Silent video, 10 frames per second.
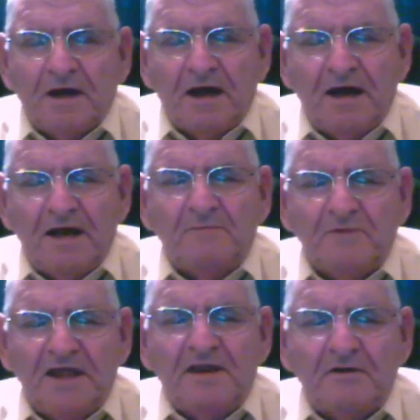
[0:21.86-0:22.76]
I'm
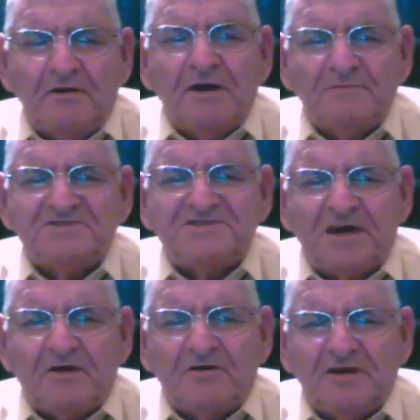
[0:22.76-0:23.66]
later. I'm
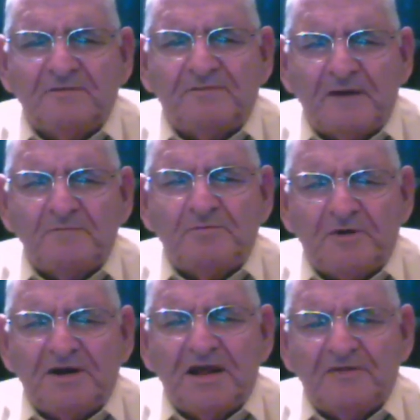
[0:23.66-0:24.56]
sorry if I'm
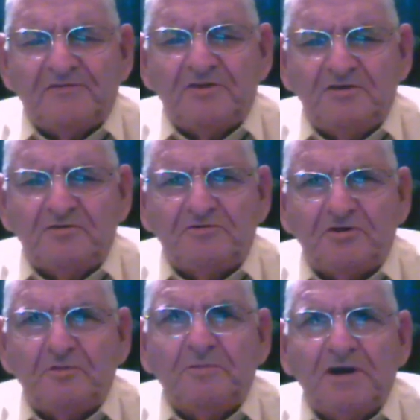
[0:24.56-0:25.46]
putting out the
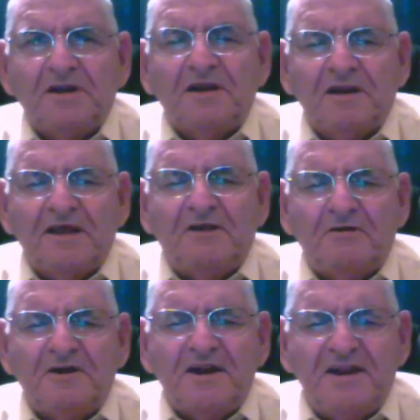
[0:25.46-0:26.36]
YouTube a little
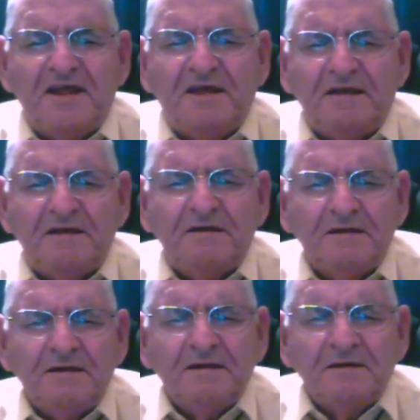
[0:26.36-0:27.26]
later today,
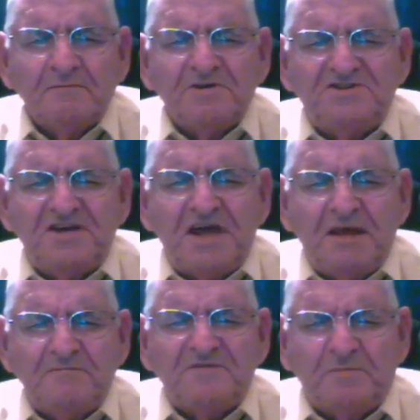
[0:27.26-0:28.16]
but
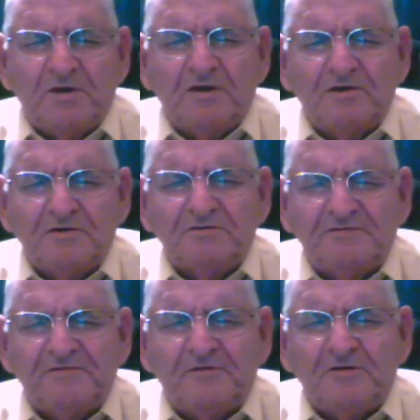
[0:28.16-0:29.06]
James Bird,
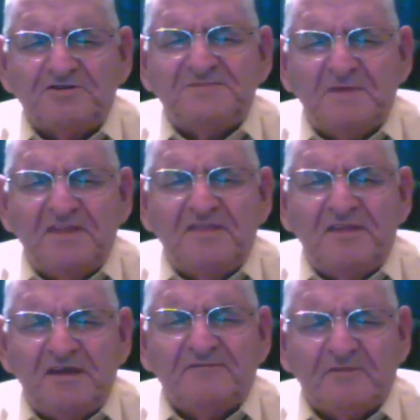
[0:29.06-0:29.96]
who furnished me the
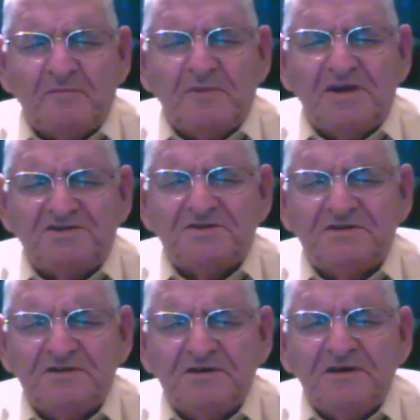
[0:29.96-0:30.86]
information,
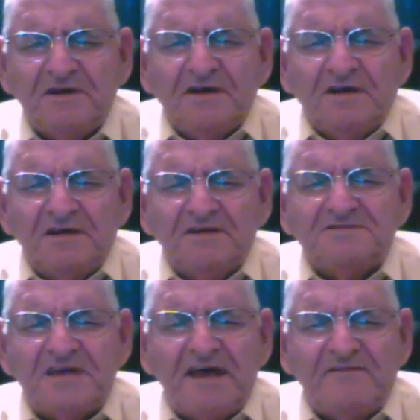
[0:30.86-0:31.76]
is
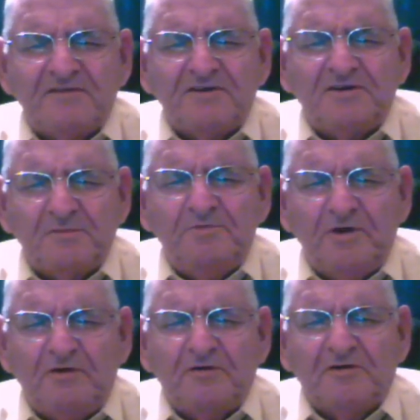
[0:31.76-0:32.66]
having
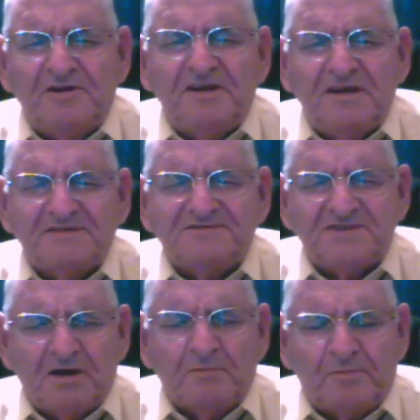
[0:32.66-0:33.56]
computer
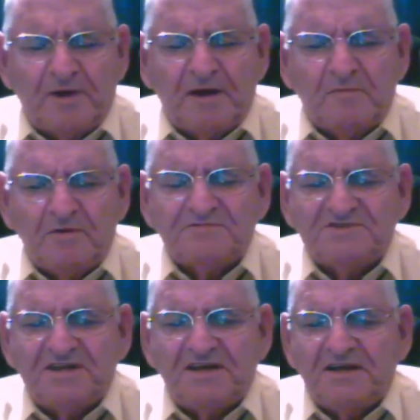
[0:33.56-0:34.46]
DSL problems
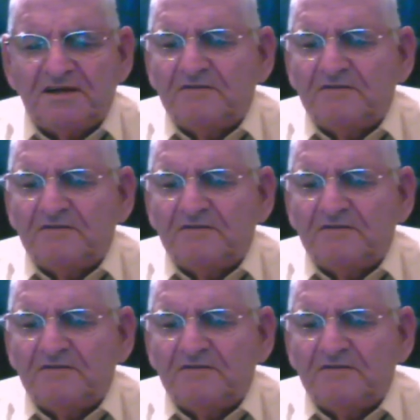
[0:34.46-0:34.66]
and